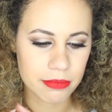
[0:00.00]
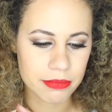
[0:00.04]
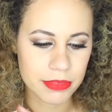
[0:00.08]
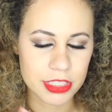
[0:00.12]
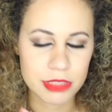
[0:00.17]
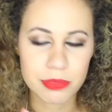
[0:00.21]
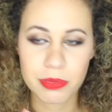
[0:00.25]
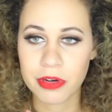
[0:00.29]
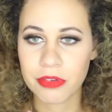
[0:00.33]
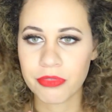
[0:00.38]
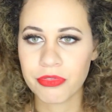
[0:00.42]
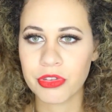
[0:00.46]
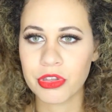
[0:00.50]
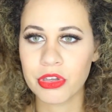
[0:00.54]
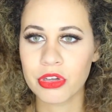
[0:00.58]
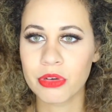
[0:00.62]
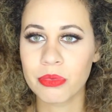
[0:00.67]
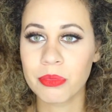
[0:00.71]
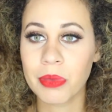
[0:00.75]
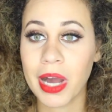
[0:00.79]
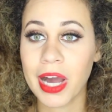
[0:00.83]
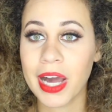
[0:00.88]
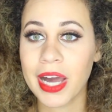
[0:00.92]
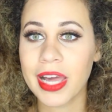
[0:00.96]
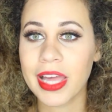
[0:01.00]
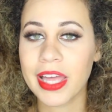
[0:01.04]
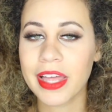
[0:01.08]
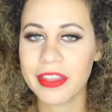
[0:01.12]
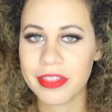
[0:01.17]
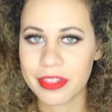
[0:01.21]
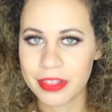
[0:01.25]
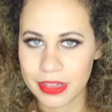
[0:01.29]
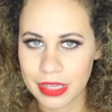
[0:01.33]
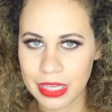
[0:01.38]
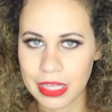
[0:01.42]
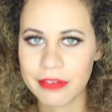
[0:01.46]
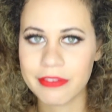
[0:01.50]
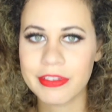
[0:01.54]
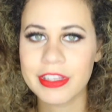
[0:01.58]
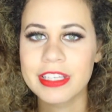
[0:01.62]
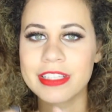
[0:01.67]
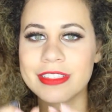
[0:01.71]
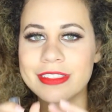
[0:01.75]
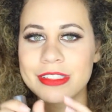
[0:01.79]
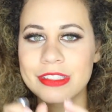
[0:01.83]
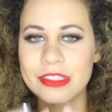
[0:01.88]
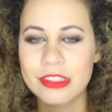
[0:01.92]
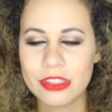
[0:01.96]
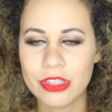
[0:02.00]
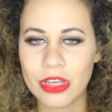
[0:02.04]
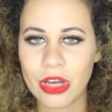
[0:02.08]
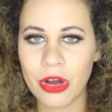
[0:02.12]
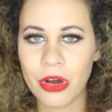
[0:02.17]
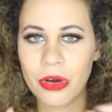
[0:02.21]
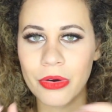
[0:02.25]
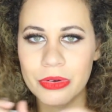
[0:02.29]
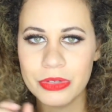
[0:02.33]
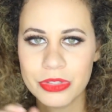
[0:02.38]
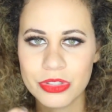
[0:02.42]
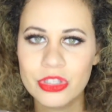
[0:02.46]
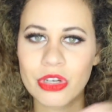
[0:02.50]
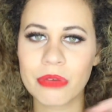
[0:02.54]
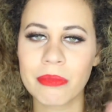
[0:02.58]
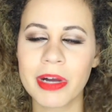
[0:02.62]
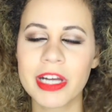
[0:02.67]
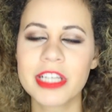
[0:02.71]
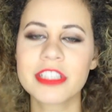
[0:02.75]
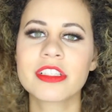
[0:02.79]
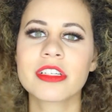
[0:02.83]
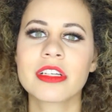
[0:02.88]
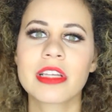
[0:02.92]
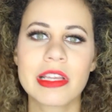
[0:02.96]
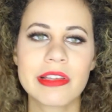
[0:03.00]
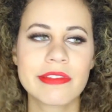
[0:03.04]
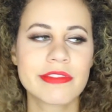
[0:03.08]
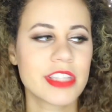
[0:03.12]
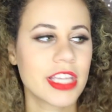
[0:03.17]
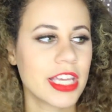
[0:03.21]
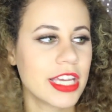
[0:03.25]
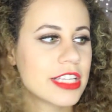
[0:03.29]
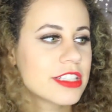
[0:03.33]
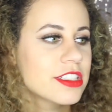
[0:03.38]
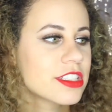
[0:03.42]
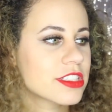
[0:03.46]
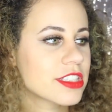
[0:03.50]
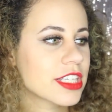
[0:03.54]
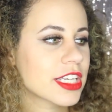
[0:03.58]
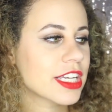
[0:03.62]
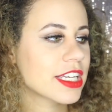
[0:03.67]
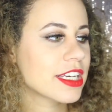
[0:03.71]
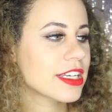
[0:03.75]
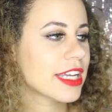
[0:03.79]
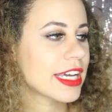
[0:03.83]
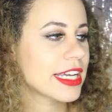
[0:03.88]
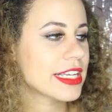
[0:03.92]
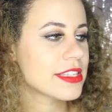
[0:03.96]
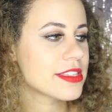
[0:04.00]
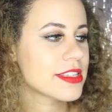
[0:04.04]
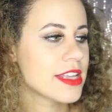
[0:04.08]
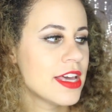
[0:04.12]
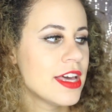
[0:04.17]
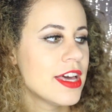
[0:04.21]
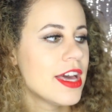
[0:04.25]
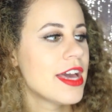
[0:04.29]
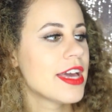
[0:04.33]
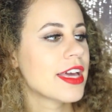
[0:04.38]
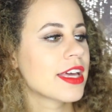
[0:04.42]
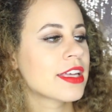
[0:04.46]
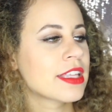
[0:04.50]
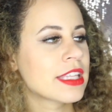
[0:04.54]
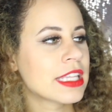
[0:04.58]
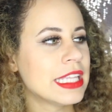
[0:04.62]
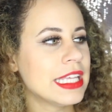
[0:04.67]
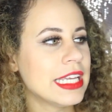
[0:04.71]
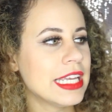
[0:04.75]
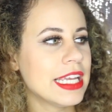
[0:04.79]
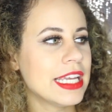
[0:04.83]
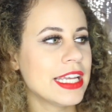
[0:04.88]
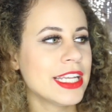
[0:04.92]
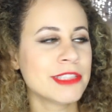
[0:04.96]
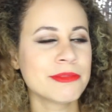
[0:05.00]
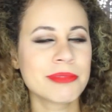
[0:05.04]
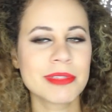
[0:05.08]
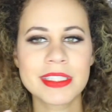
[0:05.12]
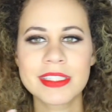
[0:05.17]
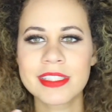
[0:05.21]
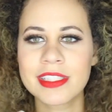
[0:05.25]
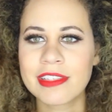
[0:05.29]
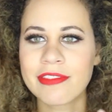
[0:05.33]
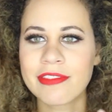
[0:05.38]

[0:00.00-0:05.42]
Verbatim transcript: This perfume, I love it so much. It gives, like, it's just like a nice clean but